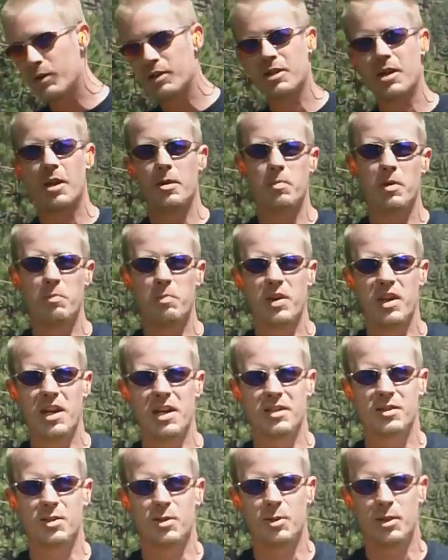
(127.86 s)
always going to be
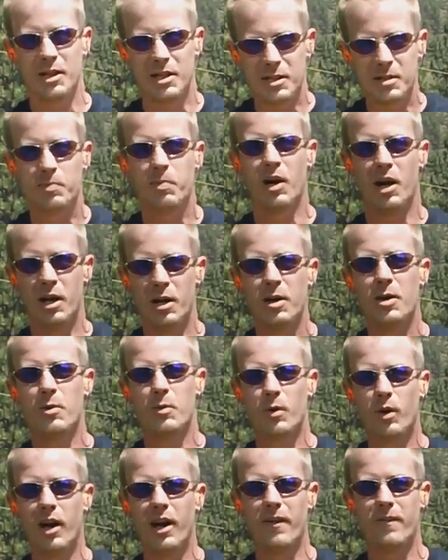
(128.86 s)
PS3s, but
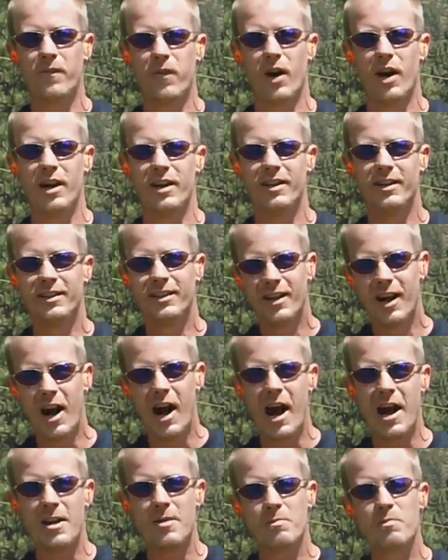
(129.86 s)
we'll have fun.
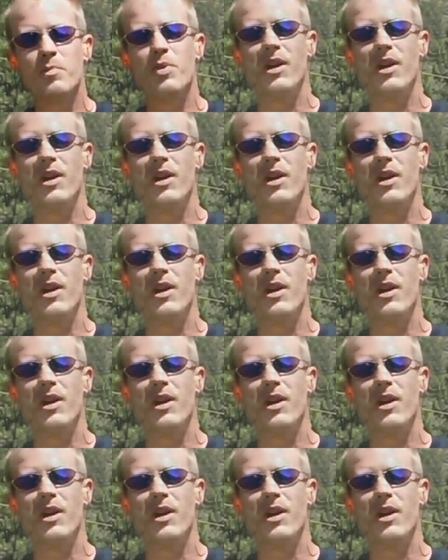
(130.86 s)
All right,